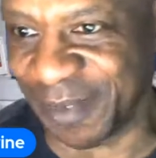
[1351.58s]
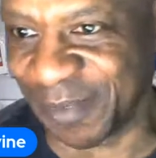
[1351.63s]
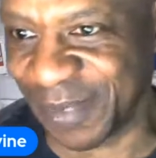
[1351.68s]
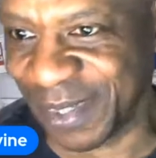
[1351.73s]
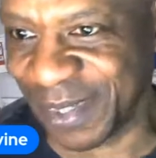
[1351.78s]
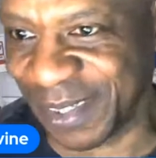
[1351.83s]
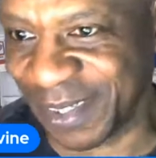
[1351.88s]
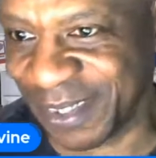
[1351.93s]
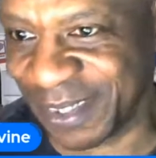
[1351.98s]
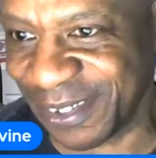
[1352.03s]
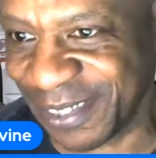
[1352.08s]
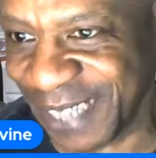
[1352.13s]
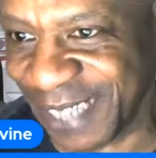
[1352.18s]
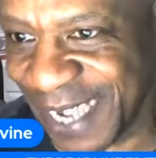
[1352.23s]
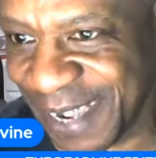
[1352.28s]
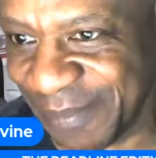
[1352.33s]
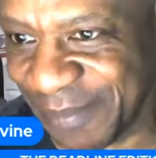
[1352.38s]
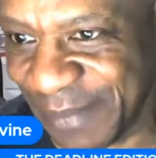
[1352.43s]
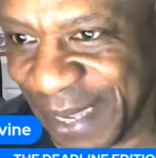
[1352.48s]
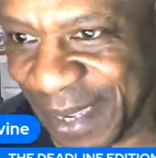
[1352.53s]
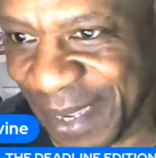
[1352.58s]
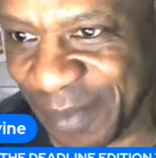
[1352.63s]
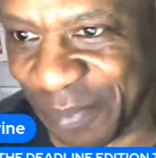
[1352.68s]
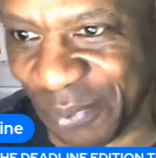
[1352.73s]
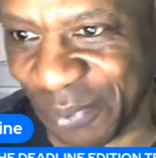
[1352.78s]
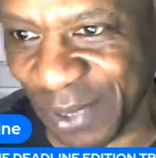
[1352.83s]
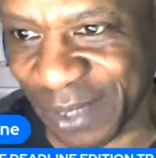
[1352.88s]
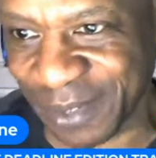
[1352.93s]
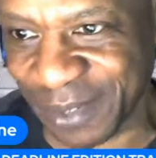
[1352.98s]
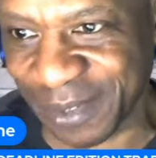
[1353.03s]
in the chat, man.
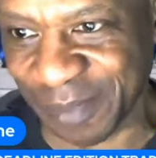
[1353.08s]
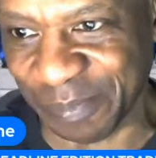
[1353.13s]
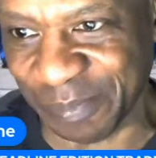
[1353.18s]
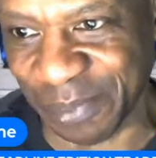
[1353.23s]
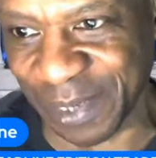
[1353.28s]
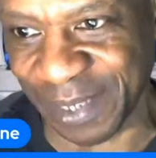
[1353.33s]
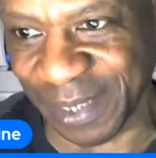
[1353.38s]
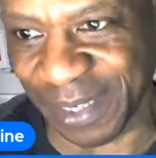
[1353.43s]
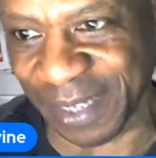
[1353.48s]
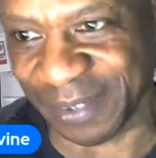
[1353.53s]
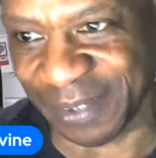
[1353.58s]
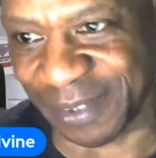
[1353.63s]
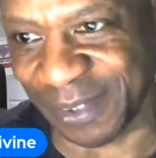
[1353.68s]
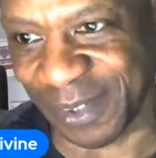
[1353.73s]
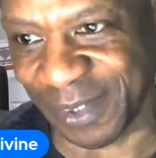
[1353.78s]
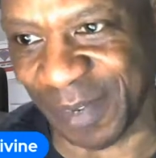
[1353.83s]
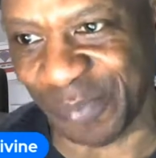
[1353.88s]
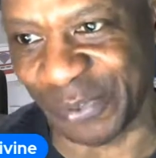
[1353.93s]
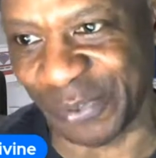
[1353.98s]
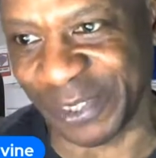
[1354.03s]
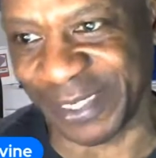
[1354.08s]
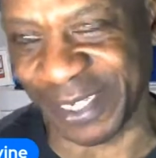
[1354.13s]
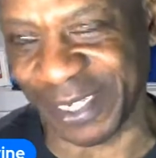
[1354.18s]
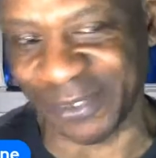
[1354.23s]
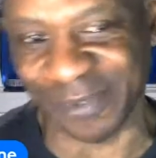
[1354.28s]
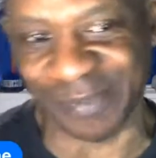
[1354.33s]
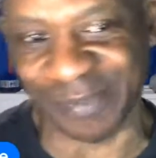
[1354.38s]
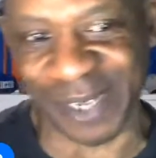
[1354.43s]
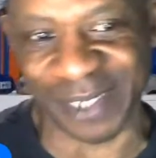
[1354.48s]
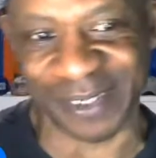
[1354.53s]
Prince the Bun. I see you. I appreciate
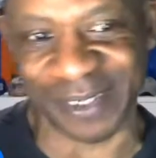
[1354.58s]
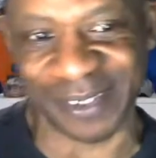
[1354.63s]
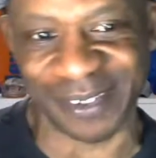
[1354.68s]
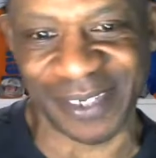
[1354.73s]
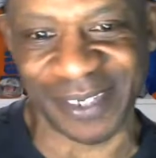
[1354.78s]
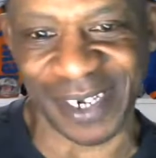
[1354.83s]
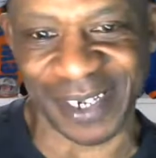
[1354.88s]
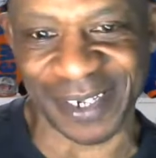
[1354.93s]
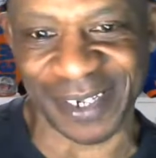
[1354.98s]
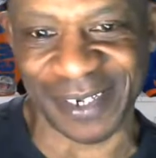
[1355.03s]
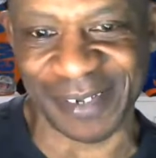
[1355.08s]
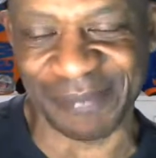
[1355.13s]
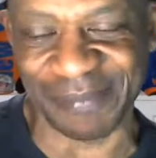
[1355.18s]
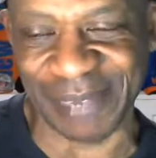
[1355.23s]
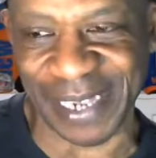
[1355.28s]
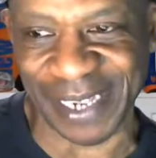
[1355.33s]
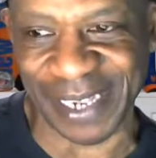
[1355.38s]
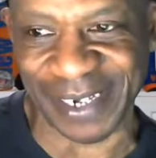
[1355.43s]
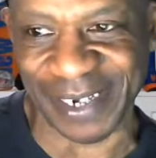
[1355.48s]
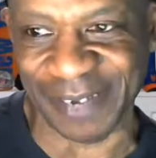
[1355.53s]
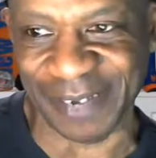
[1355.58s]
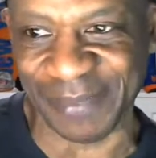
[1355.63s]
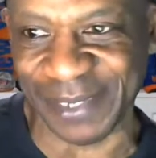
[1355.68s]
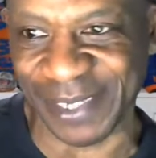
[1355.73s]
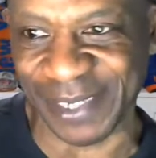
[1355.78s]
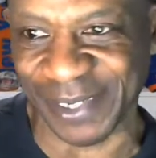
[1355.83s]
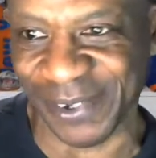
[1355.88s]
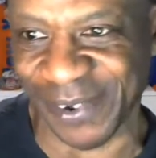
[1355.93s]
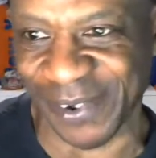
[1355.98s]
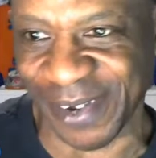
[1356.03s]
you brothers checking in, man, and
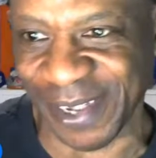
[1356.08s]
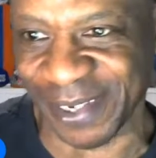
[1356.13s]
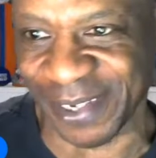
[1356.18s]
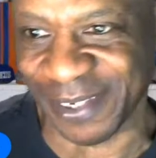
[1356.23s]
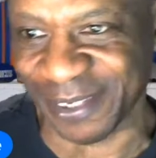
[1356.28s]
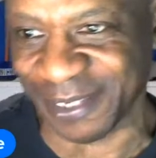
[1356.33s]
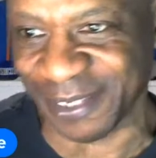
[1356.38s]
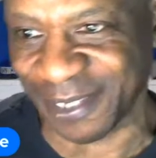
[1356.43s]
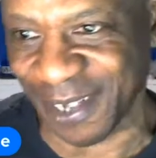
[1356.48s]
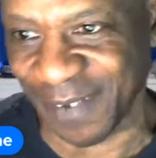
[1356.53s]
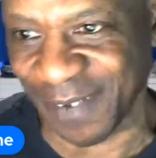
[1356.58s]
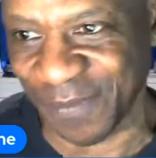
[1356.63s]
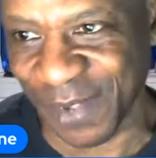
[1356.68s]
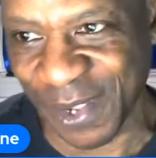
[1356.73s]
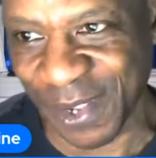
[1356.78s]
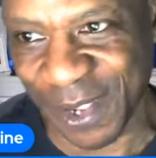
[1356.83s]
everything and all that good stuff.